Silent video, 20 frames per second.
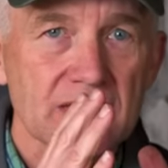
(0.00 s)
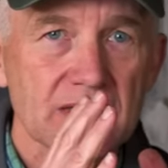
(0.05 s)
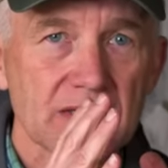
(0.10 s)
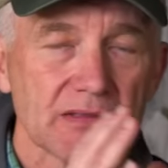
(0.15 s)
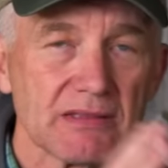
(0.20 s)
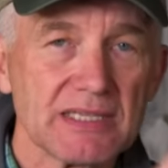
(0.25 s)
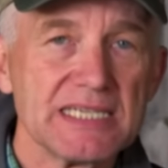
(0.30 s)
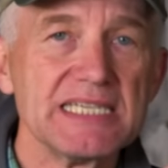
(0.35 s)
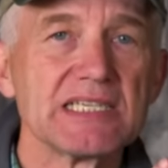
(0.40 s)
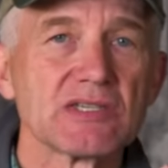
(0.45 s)

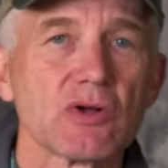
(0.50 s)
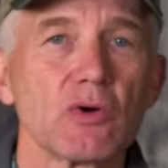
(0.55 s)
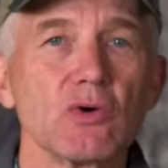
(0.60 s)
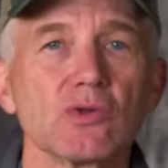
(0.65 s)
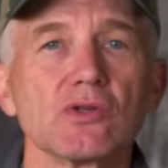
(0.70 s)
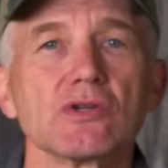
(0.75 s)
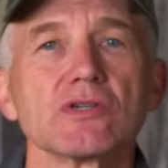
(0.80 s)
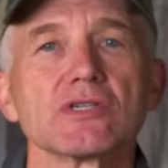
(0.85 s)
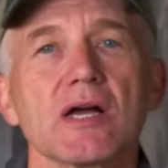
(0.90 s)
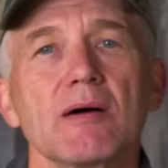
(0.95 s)

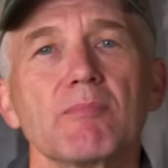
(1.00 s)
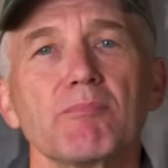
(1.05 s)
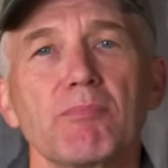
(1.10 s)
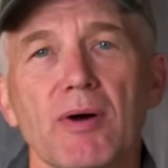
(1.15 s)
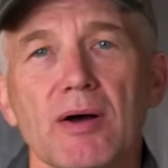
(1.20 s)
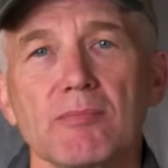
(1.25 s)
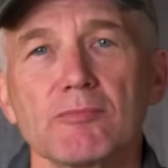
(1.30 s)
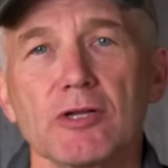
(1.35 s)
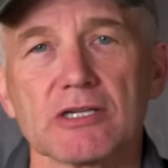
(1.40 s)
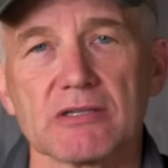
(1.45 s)
leaseholders on
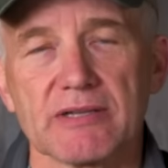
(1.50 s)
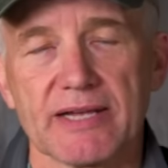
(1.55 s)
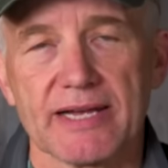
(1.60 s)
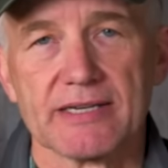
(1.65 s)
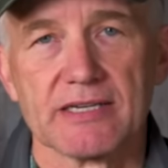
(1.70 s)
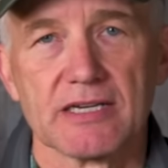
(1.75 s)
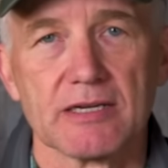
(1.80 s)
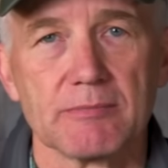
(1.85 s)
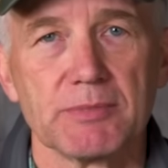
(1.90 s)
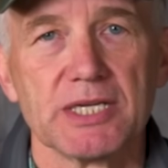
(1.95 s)
public
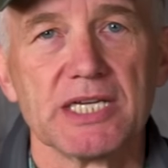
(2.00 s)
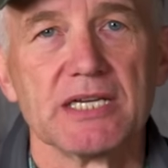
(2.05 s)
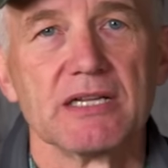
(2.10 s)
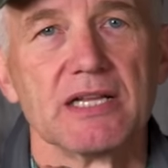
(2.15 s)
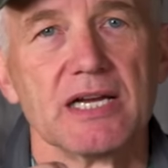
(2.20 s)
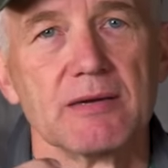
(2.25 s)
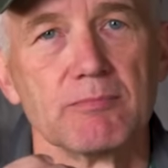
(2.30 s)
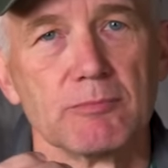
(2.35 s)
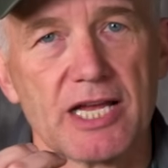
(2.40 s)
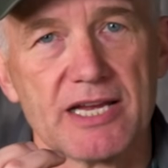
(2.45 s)
land, on
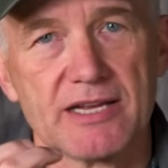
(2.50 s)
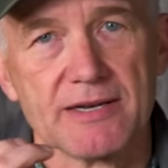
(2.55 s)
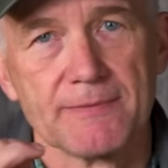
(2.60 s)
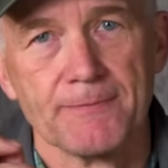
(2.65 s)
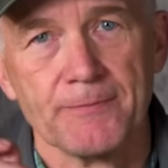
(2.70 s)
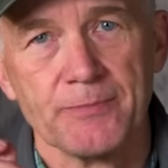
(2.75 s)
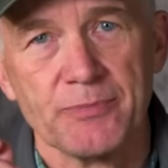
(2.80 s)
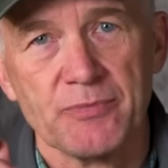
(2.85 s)
BLM land,